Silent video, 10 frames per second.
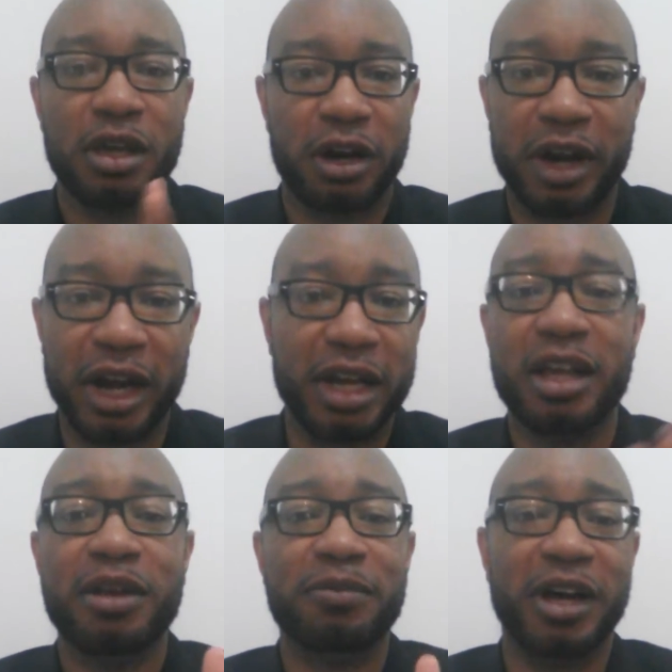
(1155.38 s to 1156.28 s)
All right.
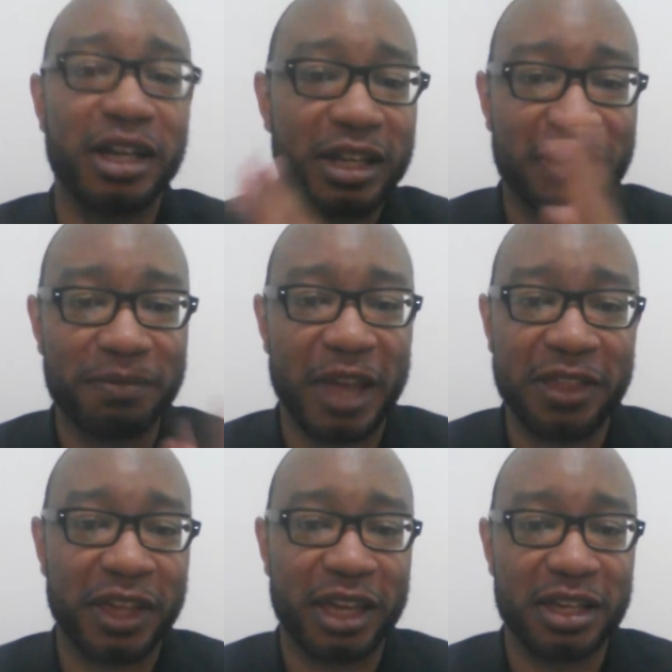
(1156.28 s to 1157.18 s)
But
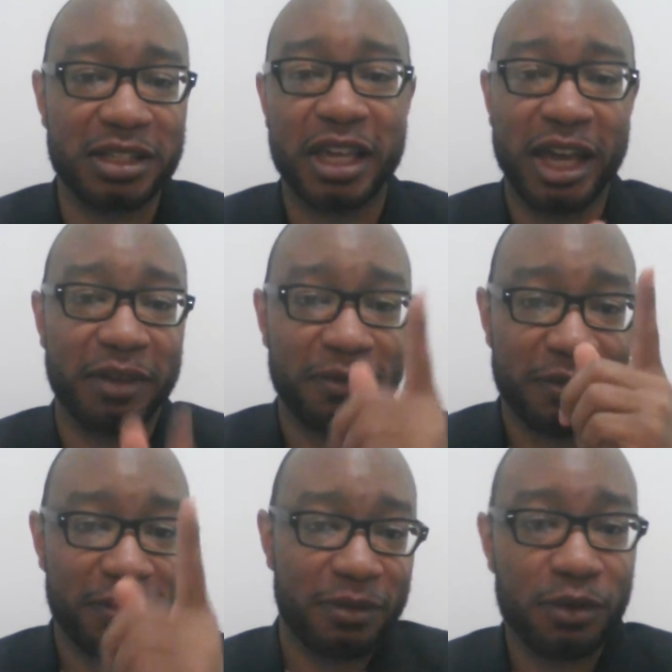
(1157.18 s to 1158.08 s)
main thing is, hey,
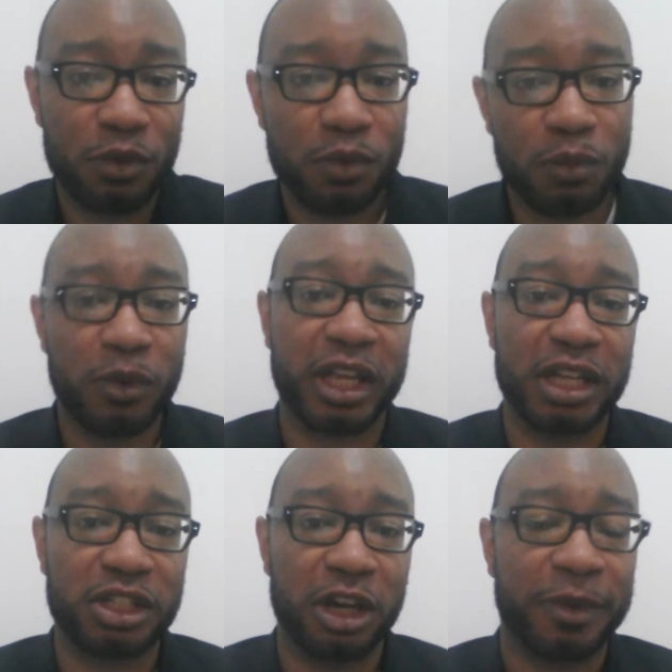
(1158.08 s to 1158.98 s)
we'll
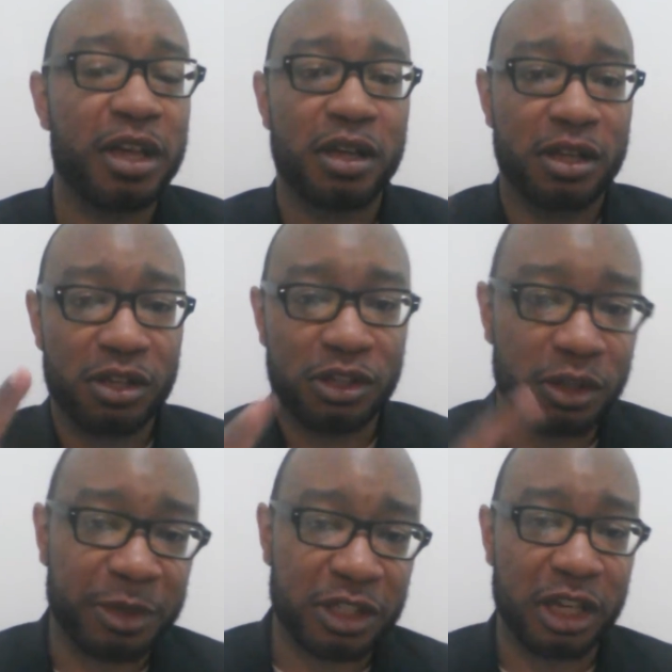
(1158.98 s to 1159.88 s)
catch up.
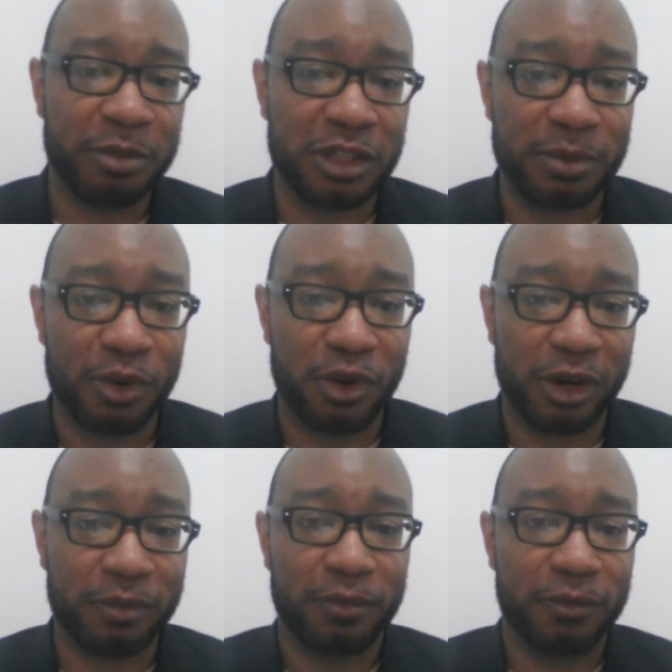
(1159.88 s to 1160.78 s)
You'll be seeing me some
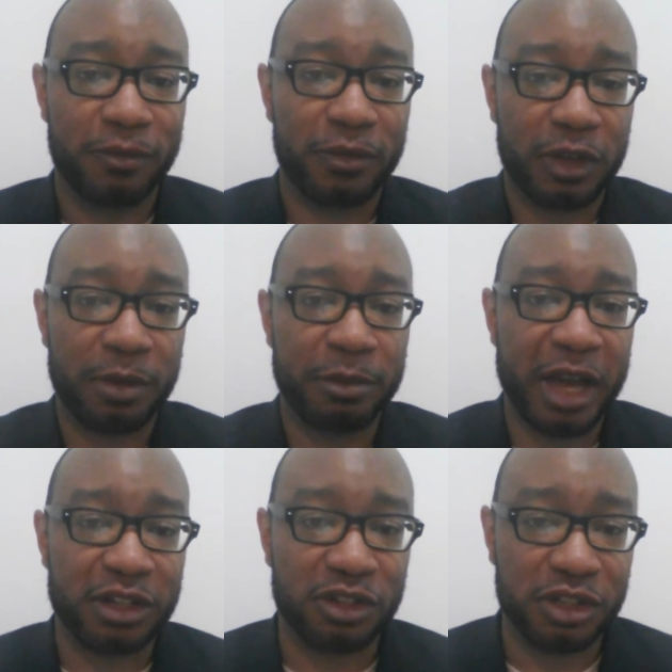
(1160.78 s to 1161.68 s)
more. Coming
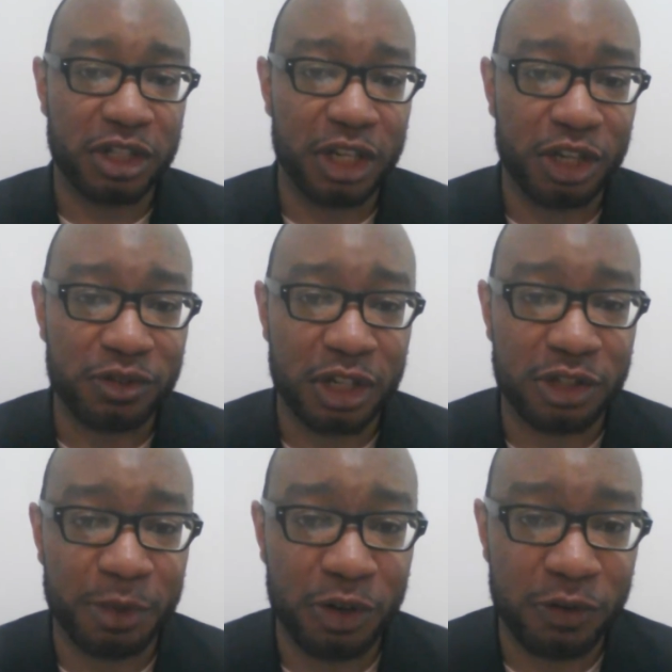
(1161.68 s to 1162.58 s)
back to you. GQ City
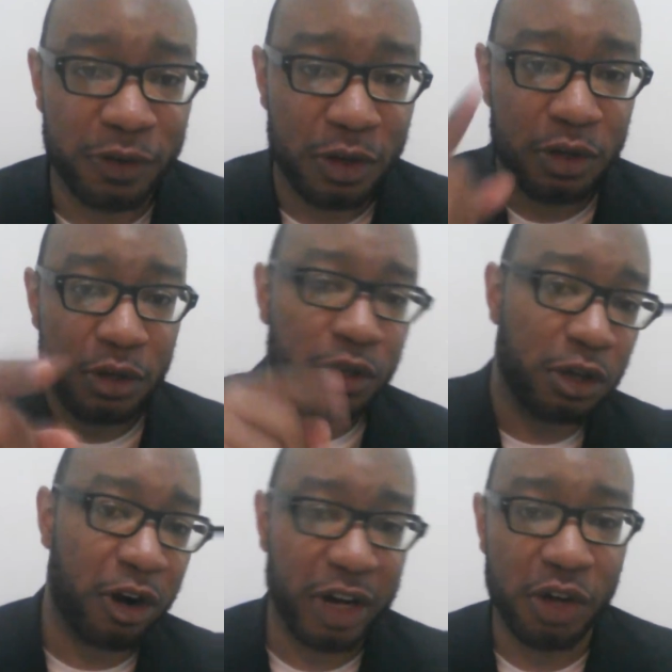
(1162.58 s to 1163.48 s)
Smooth.
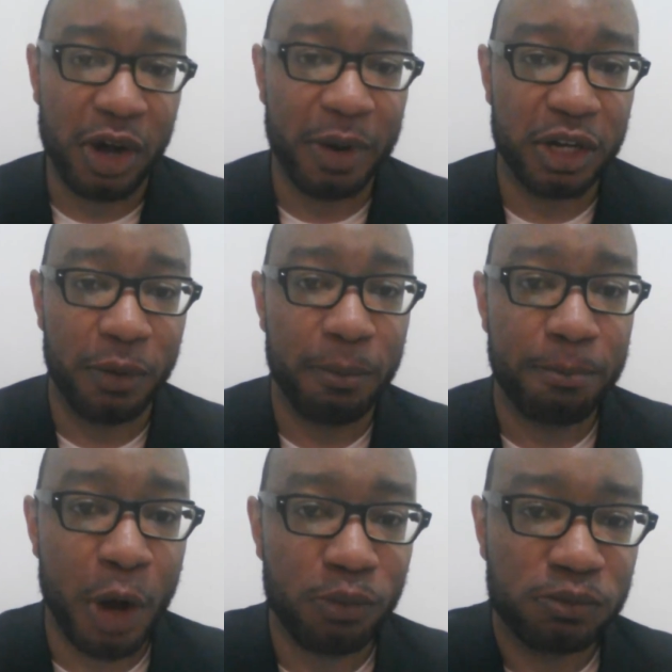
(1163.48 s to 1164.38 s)
You already know how I do.
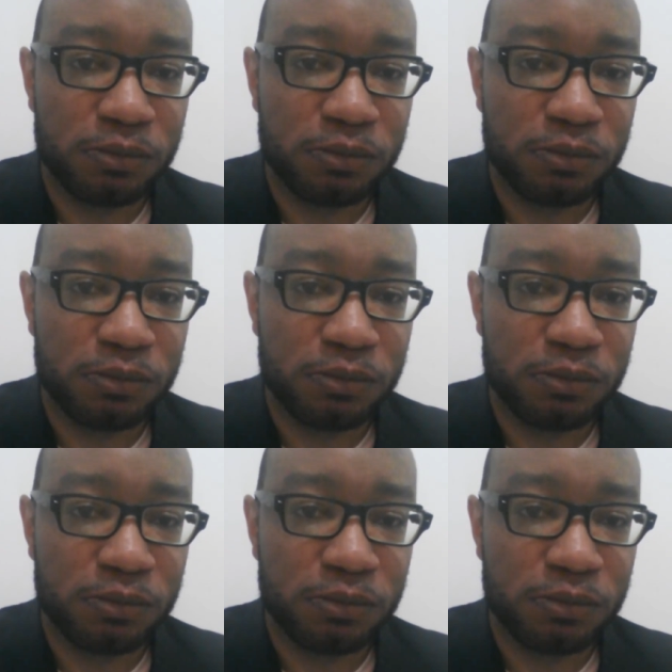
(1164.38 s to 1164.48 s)
Boom.